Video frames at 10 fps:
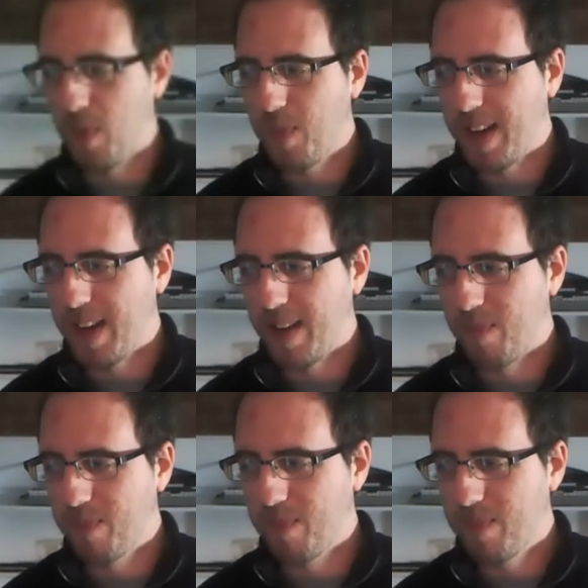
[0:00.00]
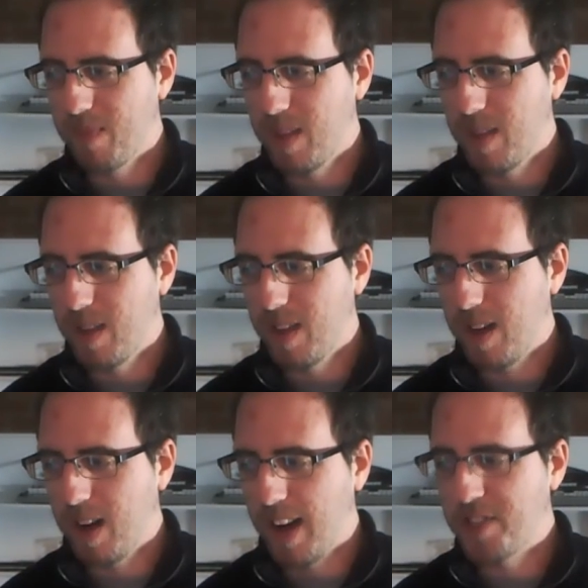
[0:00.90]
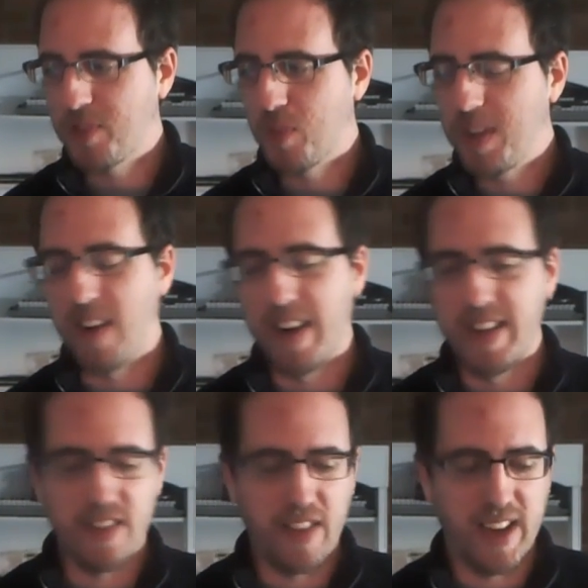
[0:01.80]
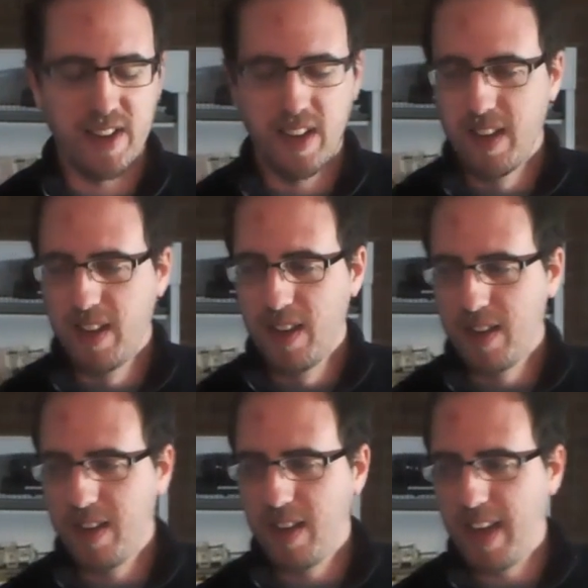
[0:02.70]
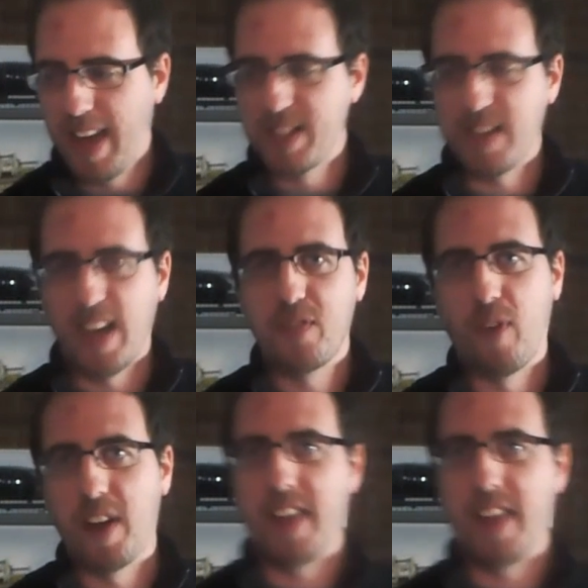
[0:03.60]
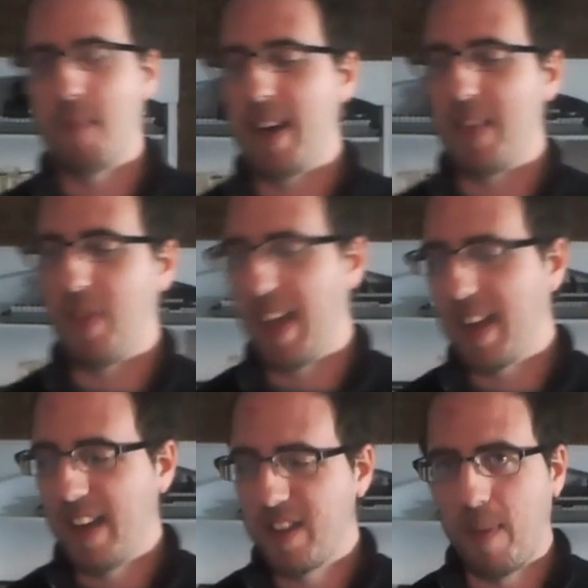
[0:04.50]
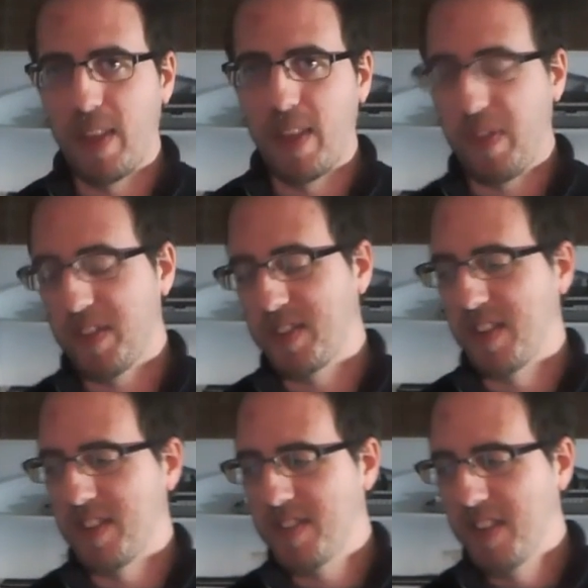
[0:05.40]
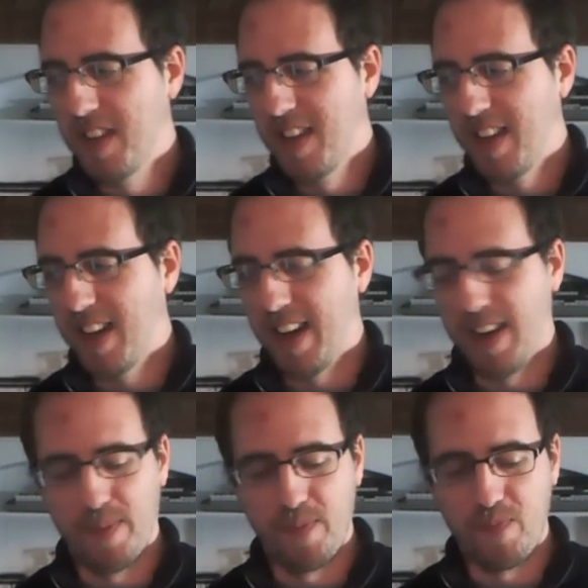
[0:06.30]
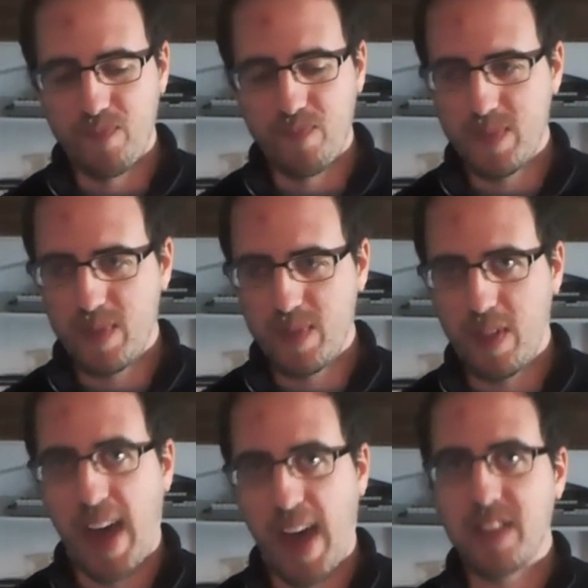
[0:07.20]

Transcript: um, I just realized that as as funny as it might think, as you might think this is, um, that